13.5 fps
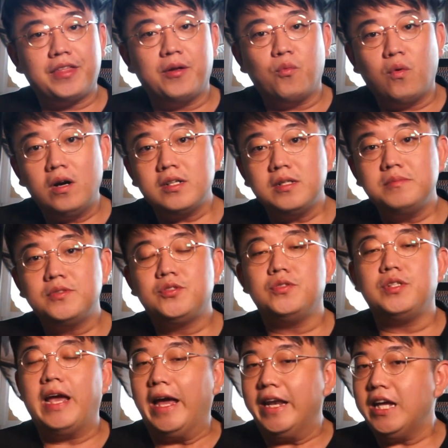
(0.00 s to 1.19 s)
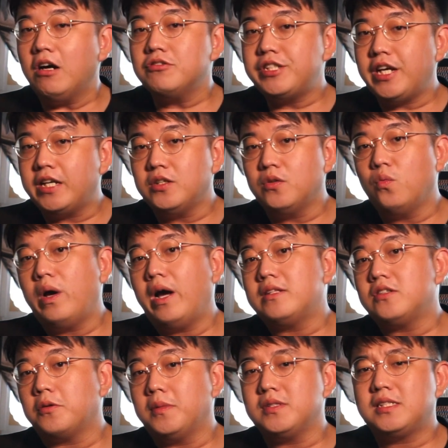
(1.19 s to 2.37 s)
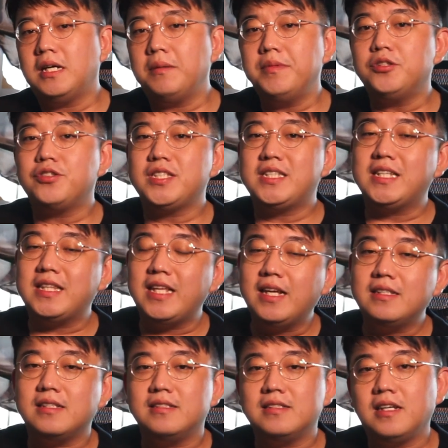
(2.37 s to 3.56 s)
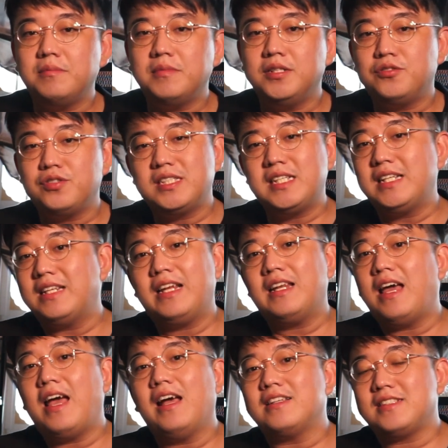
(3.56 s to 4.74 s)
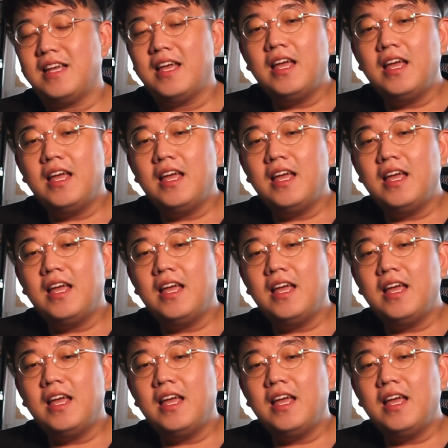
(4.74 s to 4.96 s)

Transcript: and welcome to the Anyhow channel where I talk about some interesting things and some interesting knickknacks.